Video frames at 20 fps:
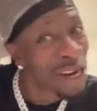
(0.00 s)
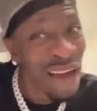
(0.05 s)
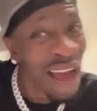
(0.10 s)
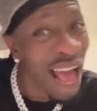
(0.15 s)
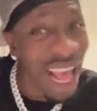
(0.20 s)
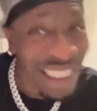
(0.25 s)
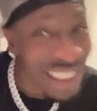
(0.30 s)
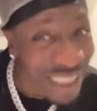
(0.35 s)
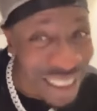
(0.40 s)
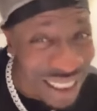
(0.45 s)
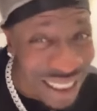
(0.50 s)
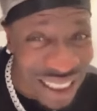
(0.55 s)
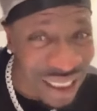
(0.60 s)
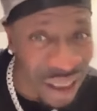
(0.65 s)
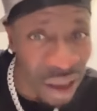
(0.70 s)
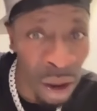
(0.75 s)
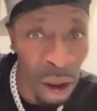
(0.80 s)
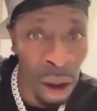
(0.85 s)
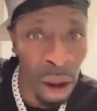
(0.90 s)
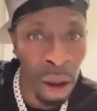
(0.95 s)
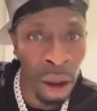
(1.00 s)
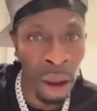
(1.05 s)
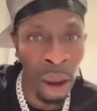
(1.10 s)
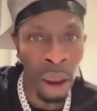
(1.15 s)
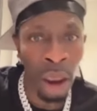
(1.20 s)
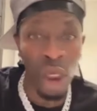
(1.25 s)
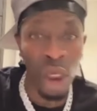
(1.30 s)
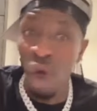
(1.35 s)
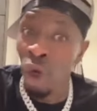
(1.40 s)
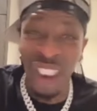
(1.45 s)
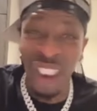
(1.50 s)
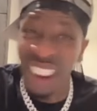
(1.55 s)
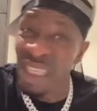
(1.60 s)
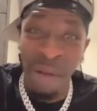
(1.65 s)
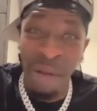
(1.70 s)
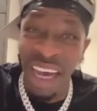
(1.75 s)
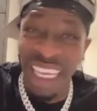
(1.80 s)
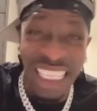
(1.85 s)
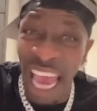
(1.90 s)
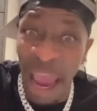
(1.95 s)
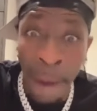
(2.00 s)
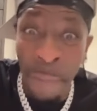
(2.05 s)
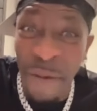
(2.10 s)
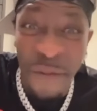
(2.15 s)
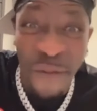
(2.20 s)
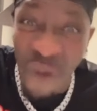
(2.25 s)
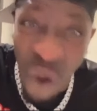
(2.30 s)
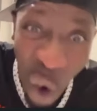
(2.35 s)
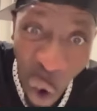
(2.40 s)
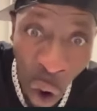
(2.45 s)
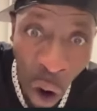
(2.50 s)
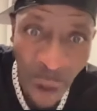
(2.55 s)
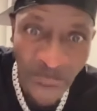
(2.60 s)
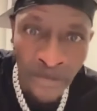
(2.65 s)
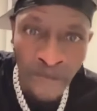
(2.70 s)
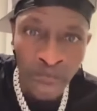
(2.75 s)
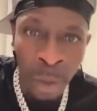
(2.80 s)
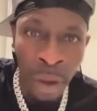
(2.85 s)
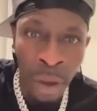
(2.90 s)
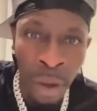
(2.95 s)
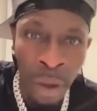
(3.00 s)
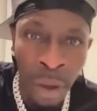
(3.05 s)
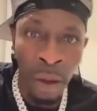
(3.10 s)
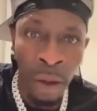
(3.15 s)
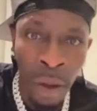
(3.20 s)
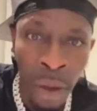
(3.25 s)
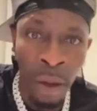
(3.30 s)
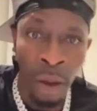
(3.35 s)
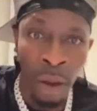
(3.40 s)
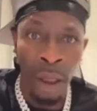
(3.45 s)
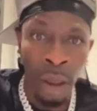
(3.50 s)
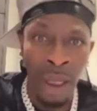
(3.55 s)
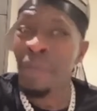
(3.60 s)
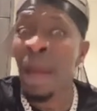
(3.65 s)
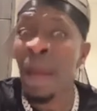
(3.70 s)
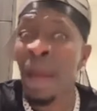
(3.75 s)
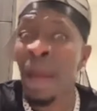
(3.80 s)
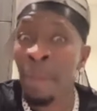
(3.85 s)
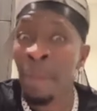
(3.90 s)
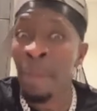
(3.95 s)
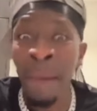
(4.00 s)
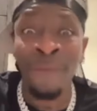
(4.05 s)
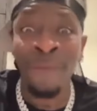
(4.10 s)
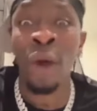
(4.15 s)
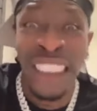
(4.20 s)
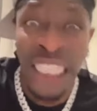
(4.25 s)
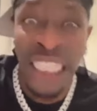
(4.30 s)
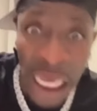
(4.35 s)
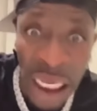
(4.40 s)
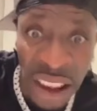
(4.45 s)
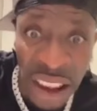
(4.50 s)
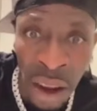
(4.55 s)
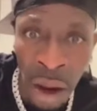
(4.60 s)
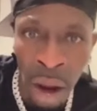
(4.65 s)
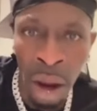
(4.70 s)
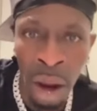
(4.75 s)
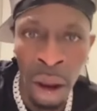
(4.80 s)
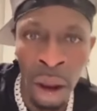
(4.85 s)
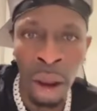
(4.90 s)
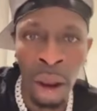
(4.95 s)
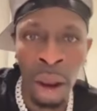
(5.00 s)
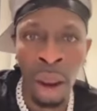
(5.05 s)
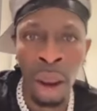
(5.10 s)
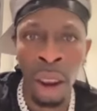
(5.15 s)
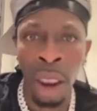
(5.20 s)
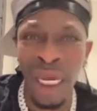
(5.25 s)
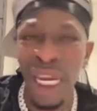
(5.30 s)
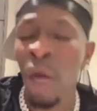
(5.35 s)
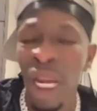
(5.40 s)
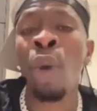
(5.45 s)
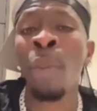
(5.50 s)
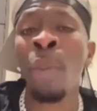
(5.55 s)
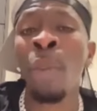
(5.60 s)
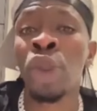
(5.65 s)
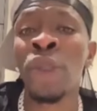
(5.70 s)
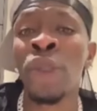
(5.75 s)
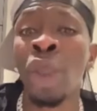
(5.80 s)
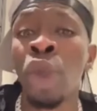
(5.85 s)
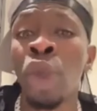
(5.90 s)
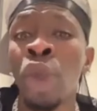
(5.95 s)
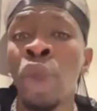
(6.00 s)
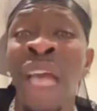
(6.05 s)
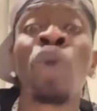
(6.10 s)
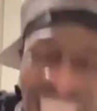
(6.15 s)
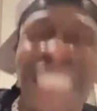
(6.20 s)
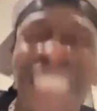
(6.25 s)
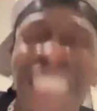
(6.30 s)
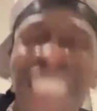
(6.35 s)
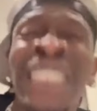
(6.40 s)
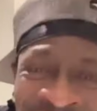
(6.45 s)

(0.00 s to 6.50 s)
I don't be that kind of artist. You don't see my type before. I be the man for the change. And I go make sure